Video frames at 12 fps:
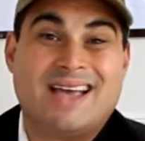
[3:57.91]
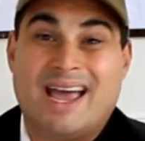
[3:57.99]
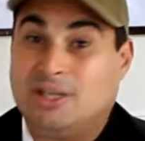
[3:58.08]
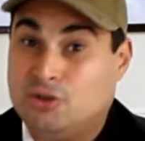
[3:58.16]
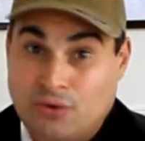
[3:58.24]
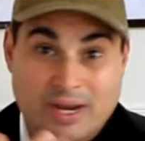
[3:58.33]
I
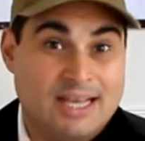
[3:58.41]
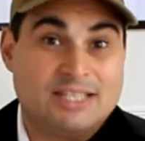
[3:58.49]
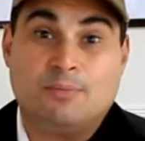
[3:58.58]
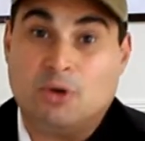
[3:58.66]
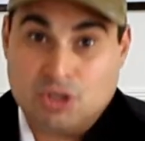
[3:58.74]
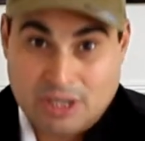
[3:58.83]
drink as
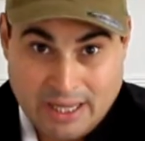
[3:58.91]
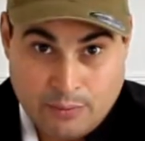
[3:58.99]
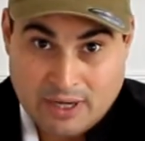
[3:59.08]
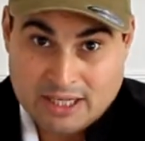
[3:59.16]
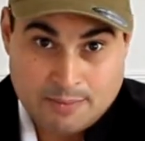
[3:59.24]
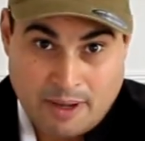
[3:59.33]
much
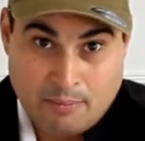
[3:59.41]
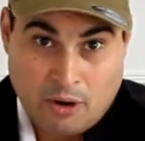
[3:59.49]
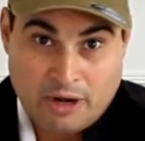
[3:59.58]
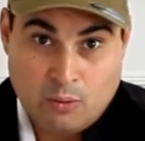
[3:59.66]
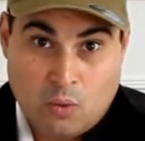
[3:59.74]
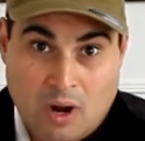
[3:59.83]
liquid as my
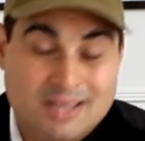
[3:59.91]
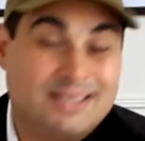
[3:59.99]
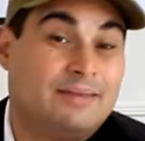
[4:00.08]
body wants.